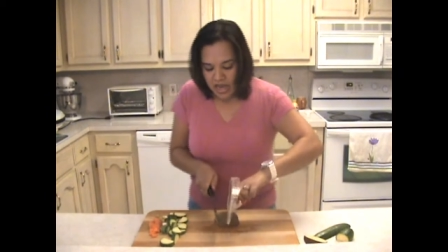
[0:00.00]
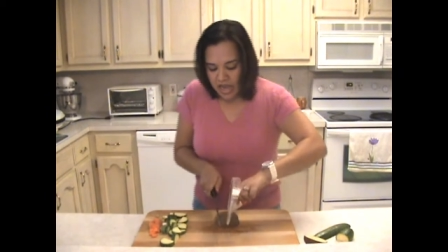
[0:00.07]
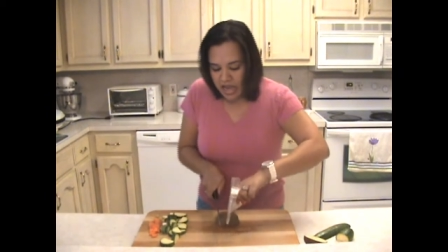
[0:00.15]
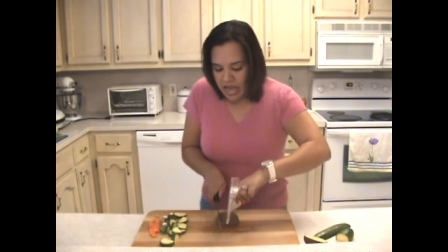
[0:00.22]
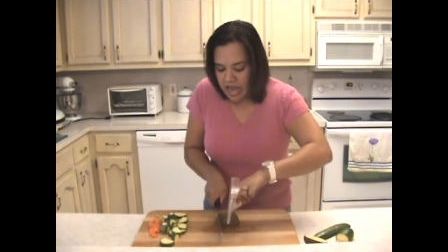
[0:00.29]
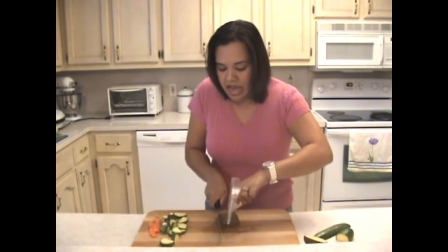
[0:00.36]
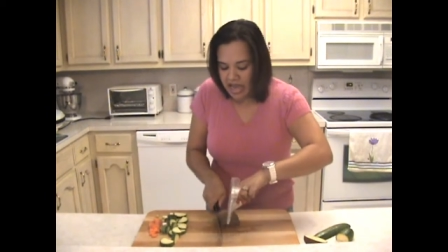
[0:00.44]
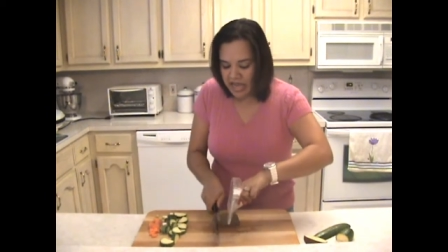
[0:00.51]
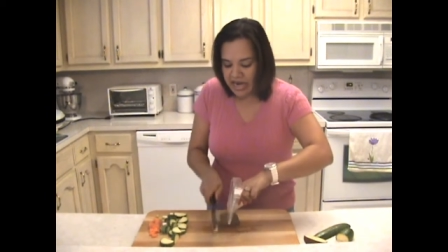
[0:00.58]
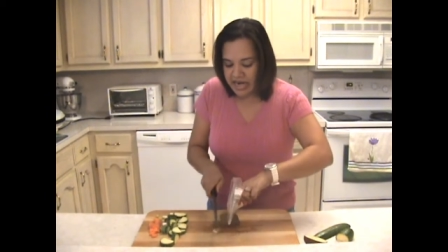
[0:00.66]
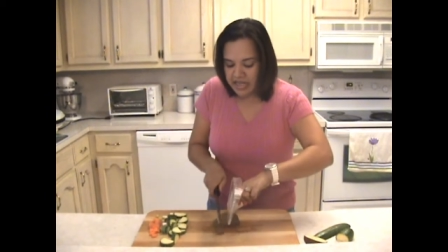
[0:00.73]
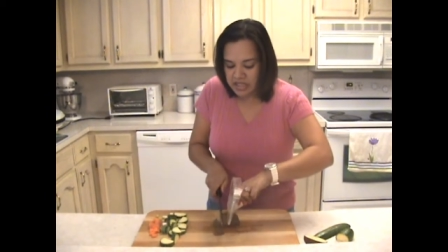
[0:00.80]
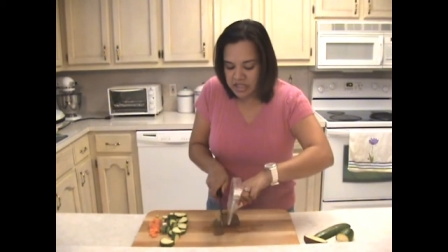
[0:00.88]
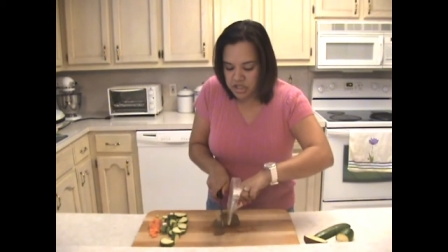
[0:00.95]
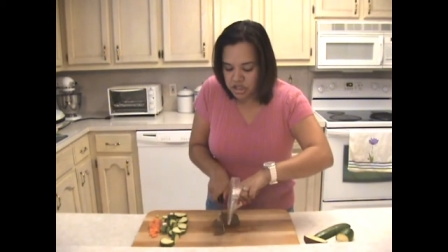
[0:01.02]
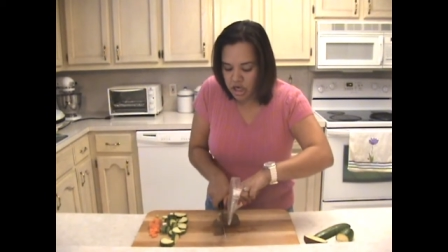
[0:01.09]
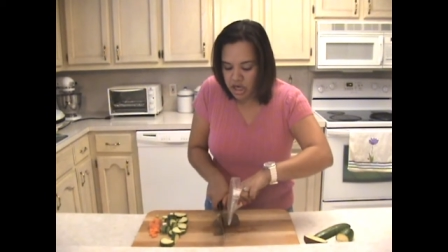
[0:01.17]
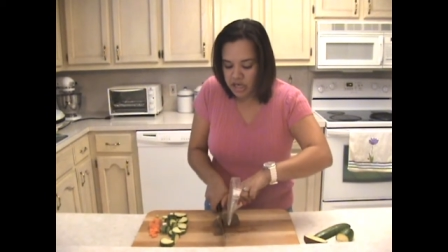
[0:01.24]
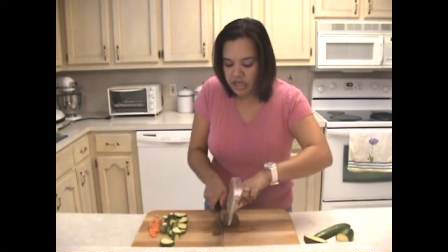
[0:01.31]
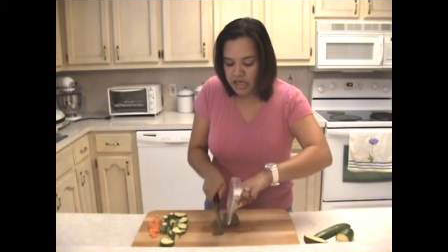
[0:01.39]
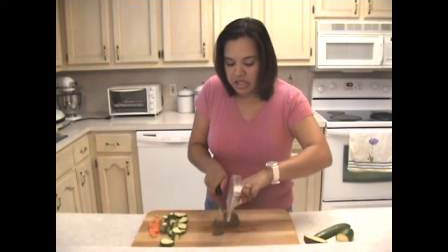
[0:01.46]
and I can
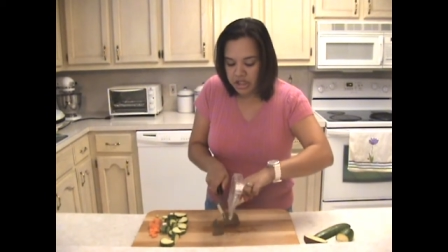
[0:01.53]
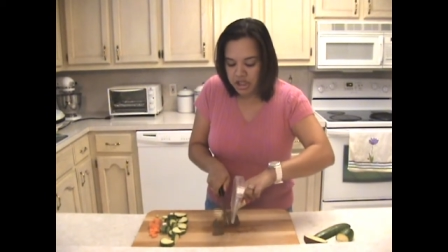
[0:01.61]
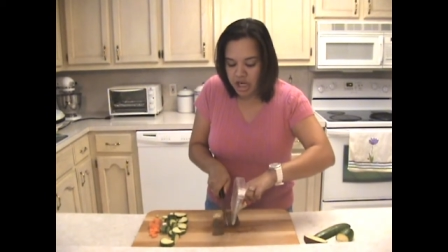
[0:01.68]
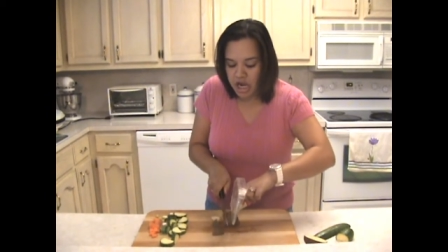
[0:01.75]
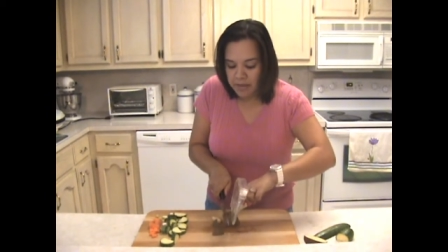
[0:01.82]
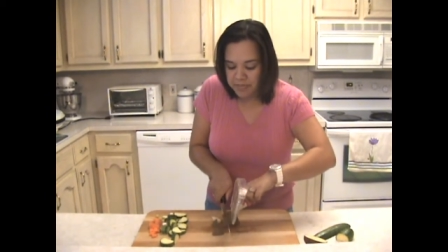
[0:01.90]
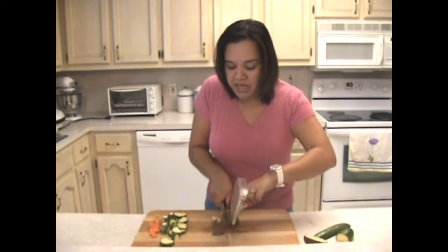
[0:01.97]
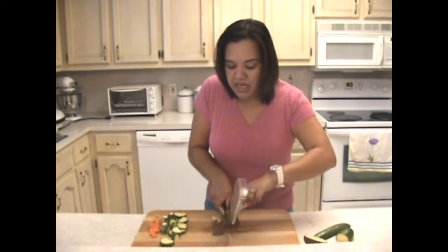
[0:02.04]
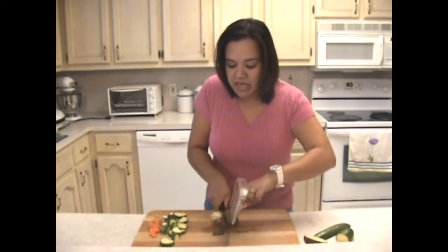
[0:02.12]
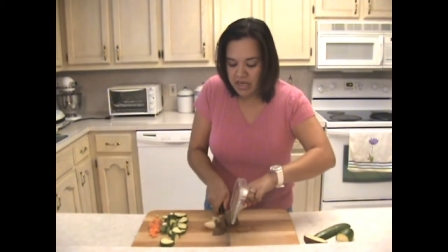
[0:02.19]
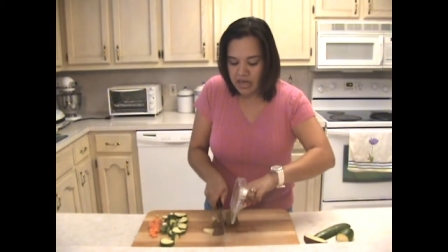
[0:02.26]
start chopping